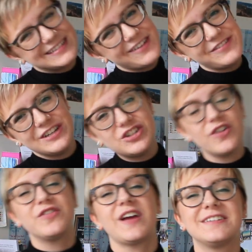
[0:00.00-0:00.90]
Definitely
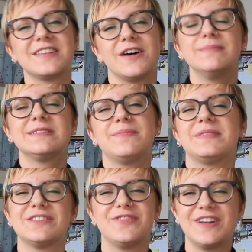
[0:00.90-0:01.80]
don't forget to thumbs up
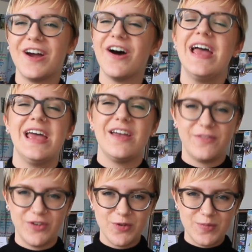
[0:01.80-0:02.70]
this video
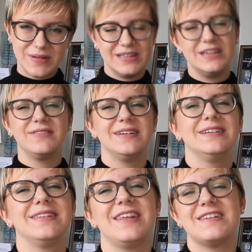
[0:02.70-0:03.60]
if you believe
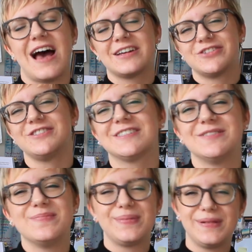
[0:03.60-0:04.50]
in the natural,
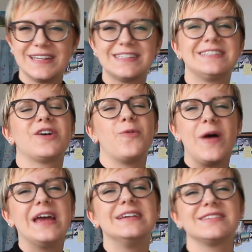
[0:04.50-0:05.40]
simplistic
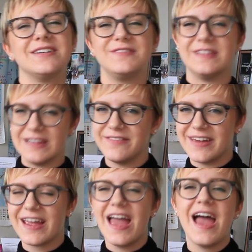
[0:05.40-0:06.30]
ways of
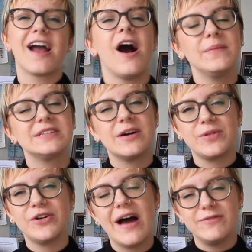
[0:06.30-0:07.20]
living, and comment down
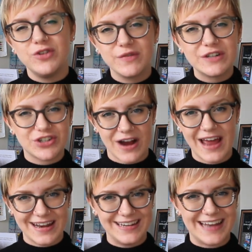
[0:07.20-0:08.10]
below, have you ever
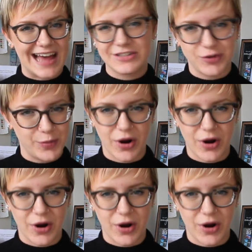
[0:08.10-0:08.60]
tried any natural